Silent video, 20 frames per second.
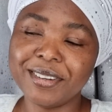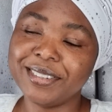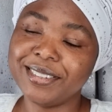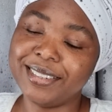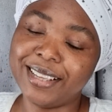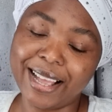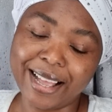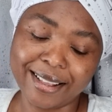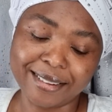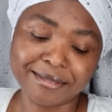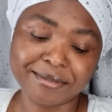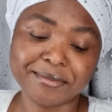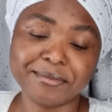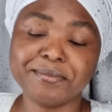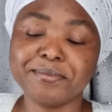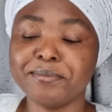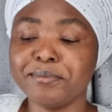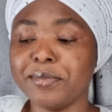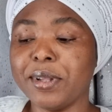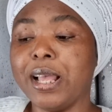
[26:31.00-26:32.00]
Yeah.
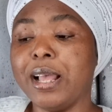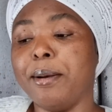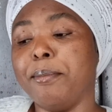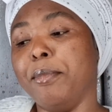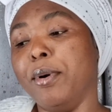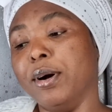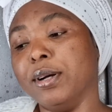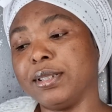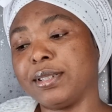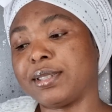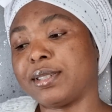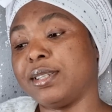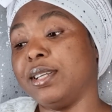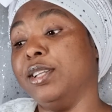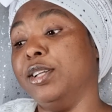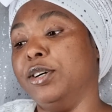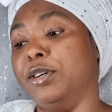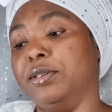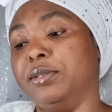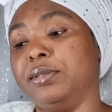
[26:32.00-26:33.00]
But,
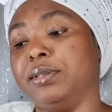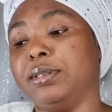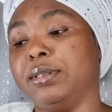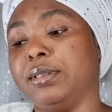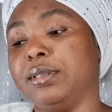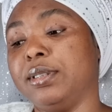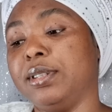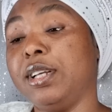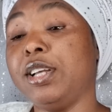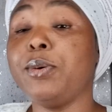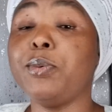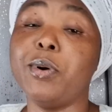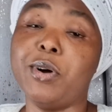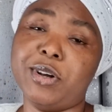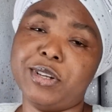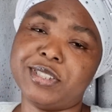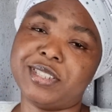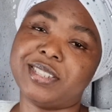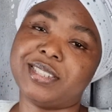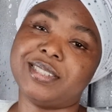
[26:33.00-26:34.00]
you know. It
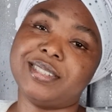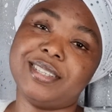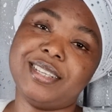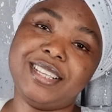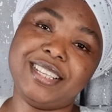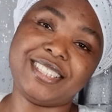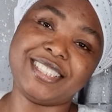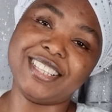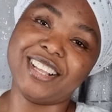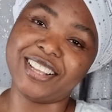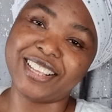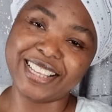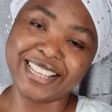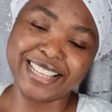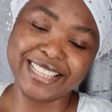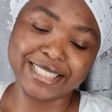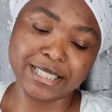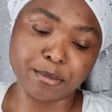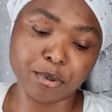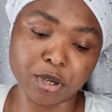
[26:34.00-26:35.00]
was. It's not
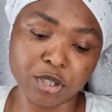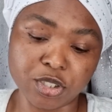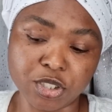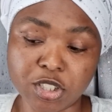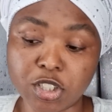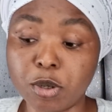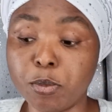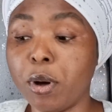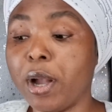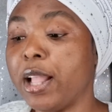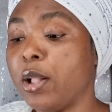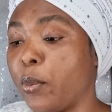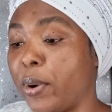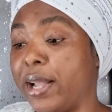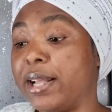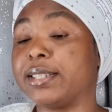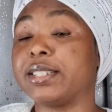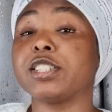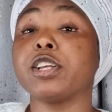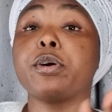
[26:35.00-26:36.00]
easy, brothers. So, but
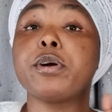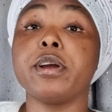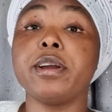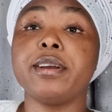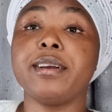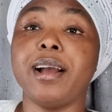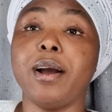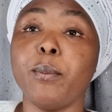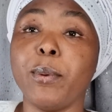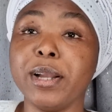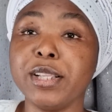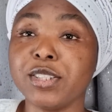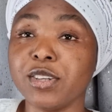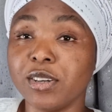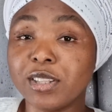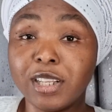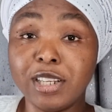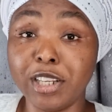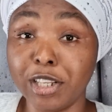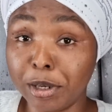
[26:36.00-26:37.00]
anyway, sorry I went
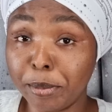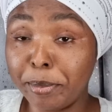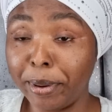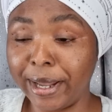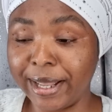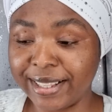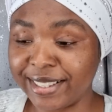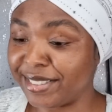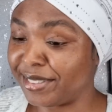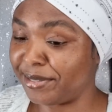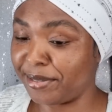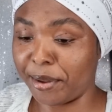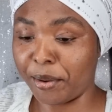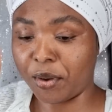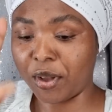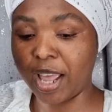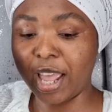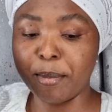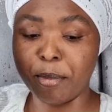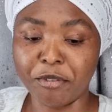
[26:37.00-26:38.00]
on a little bit. I
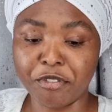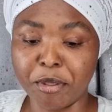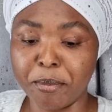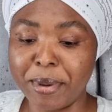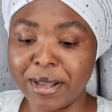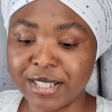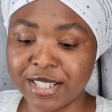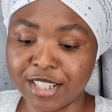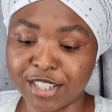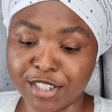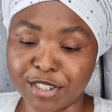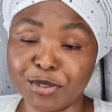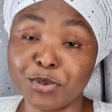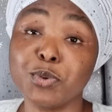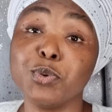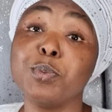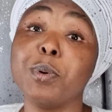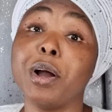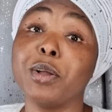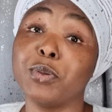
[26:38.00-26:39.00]
came off the message. I
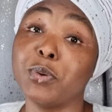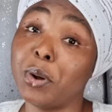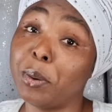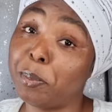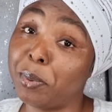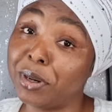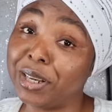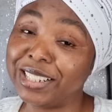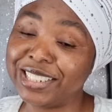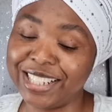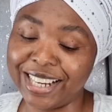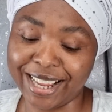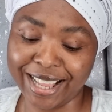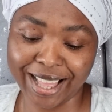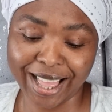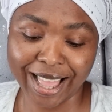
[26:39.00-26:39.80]
do apologize.